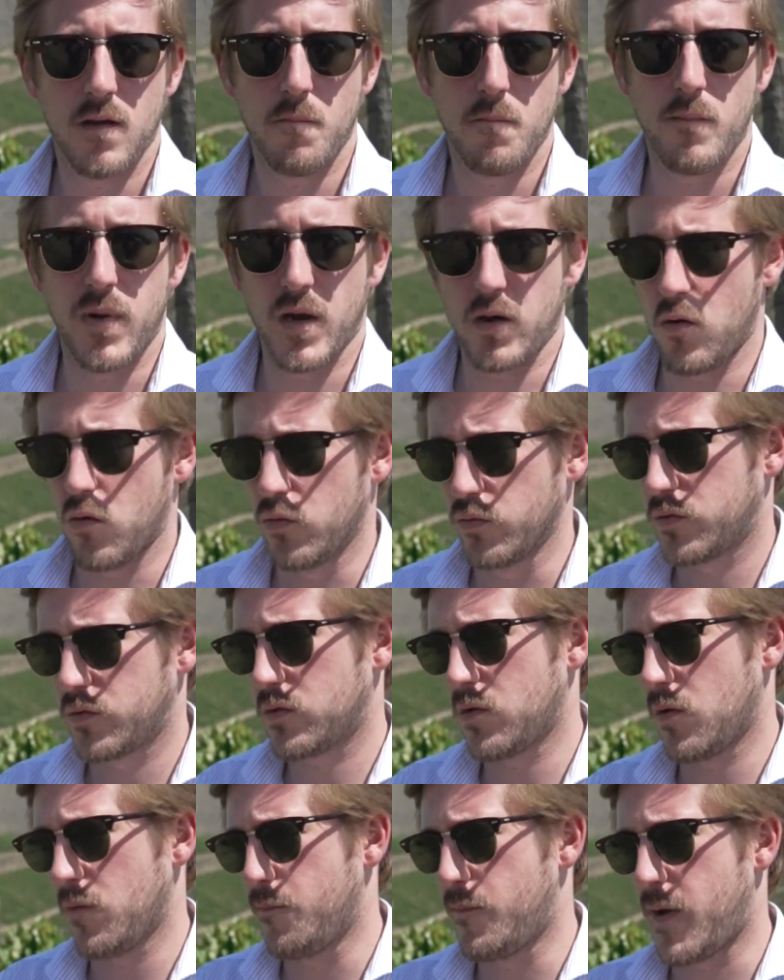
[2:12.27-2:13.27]
but
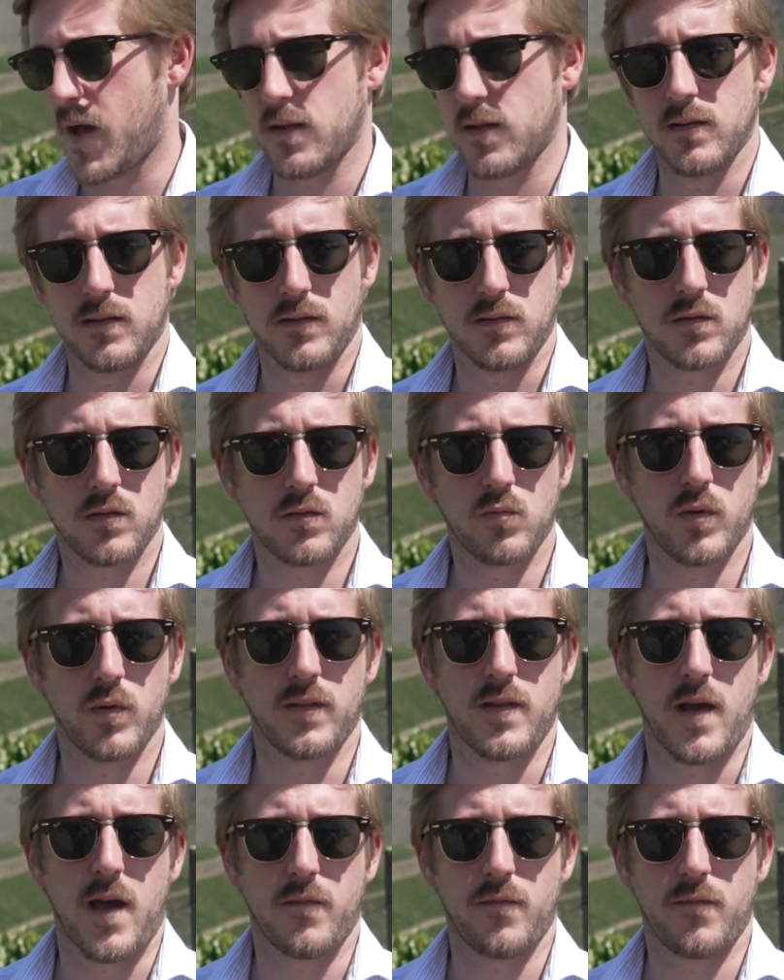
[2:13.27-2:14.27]
also balanced
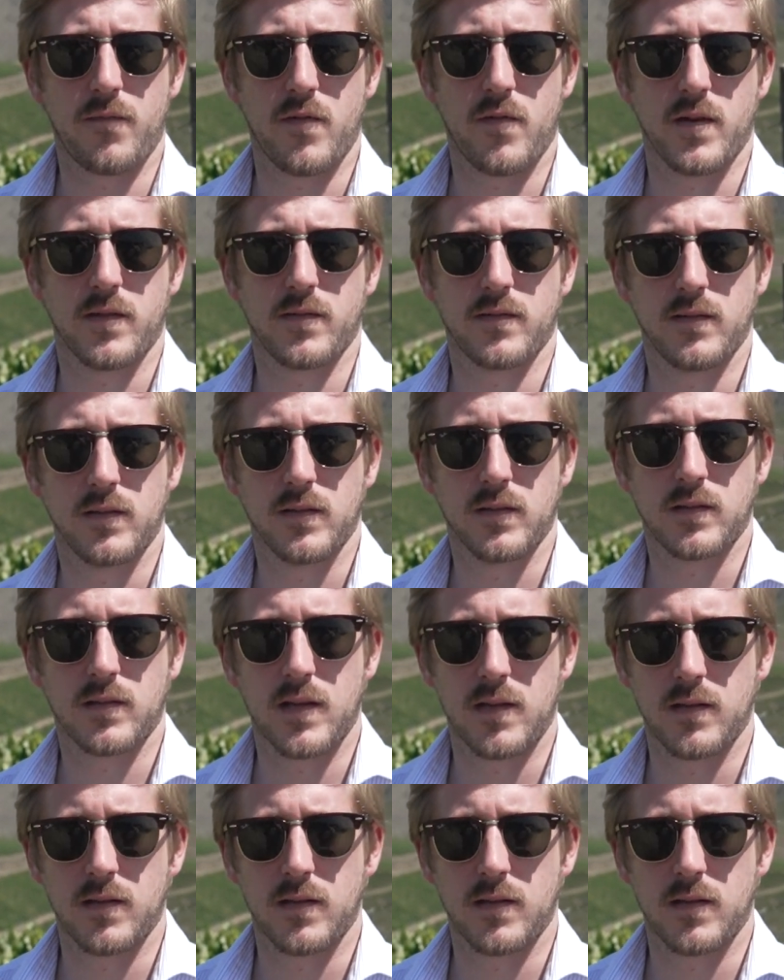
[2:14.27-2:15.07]
with that freshness.